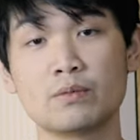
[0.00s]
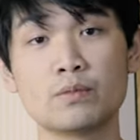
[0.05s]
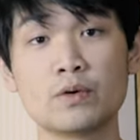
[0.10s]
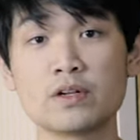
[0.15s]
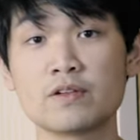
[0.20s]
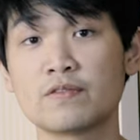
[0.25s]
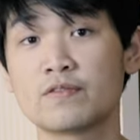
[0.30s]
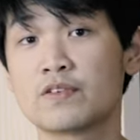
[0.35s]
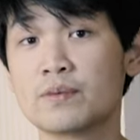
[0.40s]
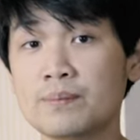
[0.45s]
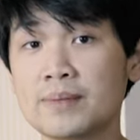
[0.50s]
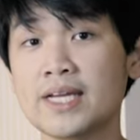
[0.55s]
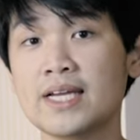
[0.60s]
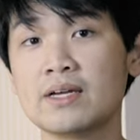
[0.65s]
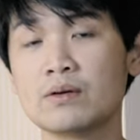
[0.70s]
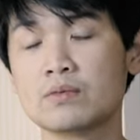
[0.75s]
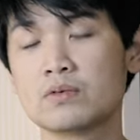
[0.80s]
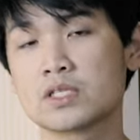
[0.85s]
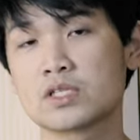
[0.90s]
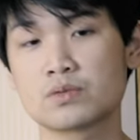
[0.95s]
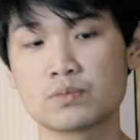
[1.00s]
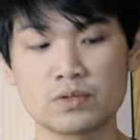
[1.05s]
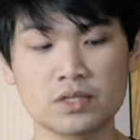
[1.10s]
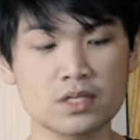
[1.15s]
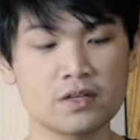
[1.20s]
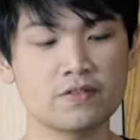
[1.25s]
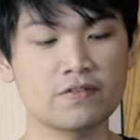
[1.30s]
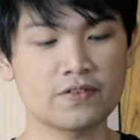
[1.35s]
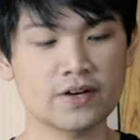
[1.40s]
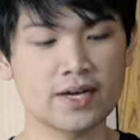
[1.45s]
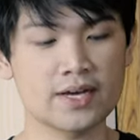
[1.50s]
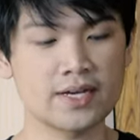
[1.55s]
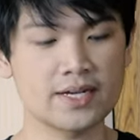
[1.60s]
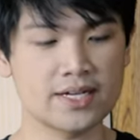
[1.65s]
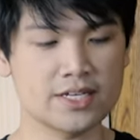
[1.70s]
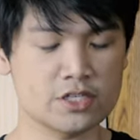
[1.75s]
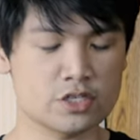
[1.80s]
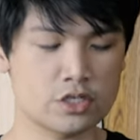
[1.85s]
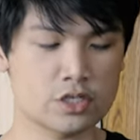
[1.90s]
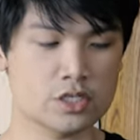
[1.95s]
What for me, what's really fun
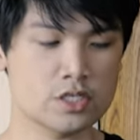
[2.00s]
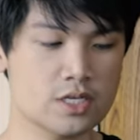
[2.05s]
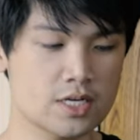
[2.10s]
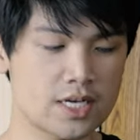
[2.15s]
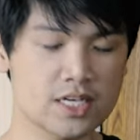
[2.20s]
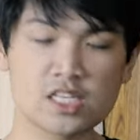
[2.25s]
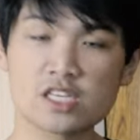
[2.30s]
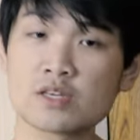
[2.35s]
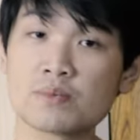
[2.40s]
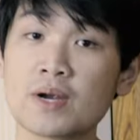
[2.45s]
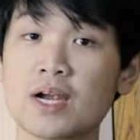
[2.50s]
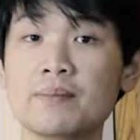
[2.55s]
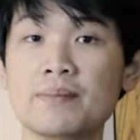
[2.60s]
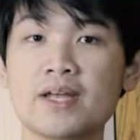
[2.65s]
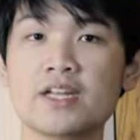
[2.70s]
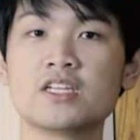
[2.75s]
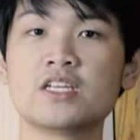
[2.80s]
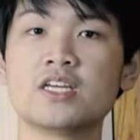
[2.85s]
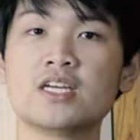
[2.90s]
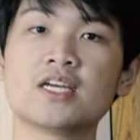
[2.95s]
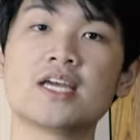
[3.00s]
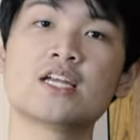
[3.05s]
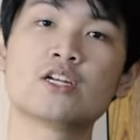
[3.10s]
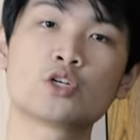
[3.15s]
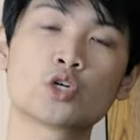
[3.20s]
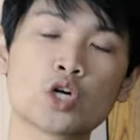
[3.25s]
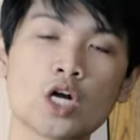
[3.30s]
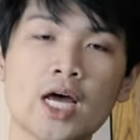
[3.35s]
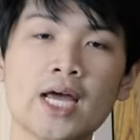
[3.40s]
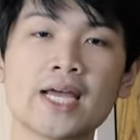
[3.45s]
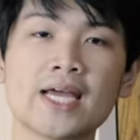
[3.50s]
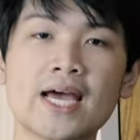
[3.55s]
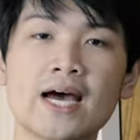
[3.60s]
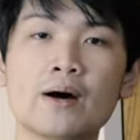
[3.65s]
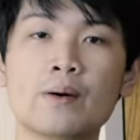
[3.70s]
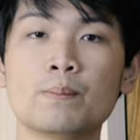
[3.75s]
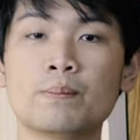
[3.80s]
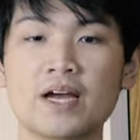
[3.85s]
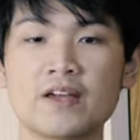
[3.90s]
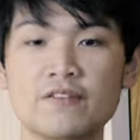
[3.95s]
is just experimenting and trying
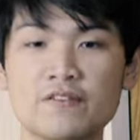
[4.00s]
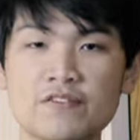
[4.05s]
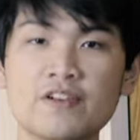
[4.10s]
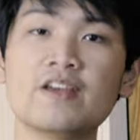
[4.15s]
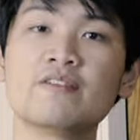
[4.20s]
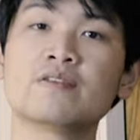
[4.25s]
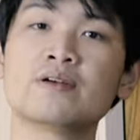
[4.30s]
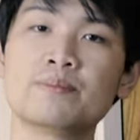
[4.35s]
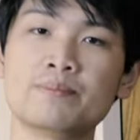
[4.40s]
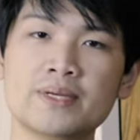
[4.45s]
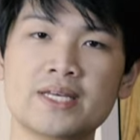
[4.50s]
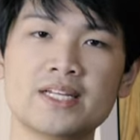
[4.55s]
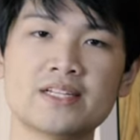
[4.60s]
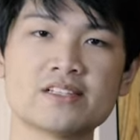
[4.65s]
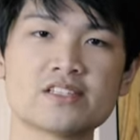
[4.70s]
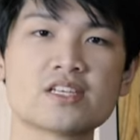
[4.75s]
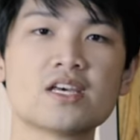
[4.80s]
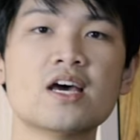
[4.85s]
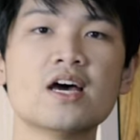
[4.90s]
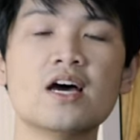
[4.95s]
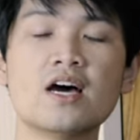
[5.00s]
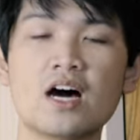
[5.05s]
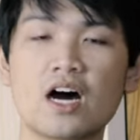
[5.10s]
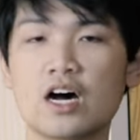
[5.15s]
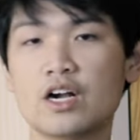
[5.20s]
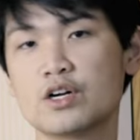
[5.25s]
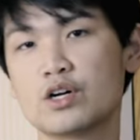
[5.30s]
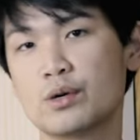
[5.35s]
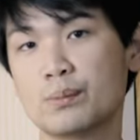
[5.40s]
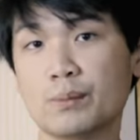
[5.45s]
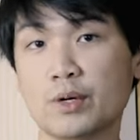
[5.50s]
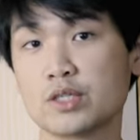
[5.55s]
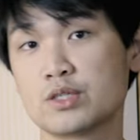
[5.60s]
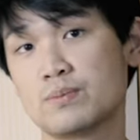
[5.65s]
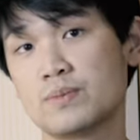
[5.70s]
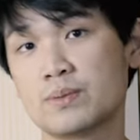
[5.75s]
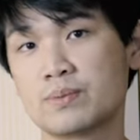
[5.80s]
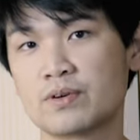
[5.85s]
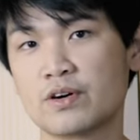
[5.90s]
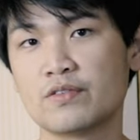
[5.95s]
out my favorite beans under
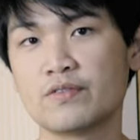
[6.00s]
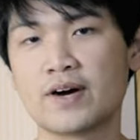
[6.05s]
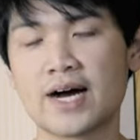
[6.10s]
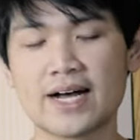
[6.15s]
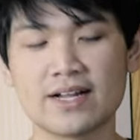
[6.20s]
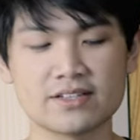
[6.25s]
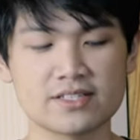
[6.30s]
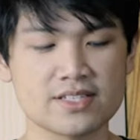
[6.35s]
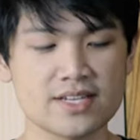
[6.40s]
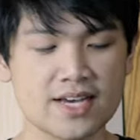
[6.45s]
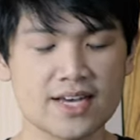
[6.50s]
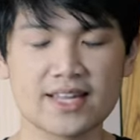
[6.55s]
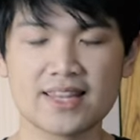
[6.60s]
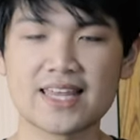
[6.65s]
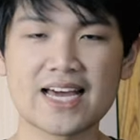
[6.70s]
multiple profiles.